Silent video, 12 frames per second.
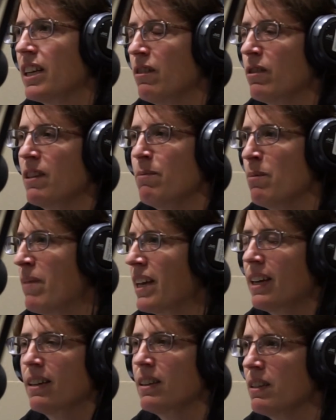You know, yeah. they've been
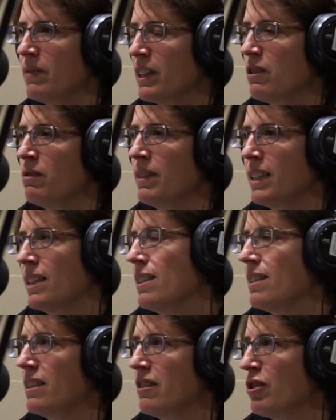making a living doing
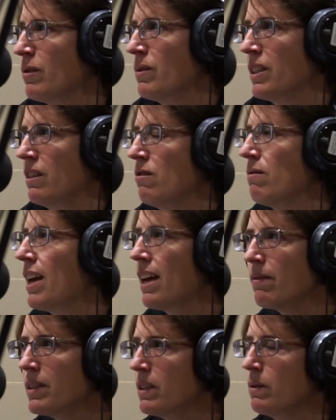this, and it shows that you don't
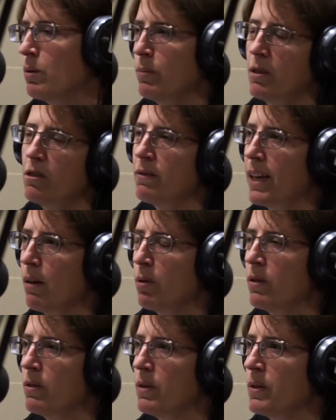have to use a bunch of
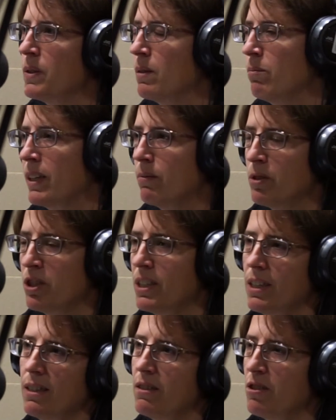chemicals and big
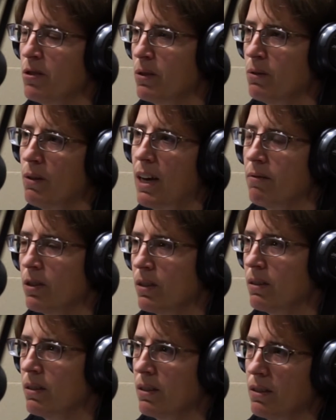machines to have a,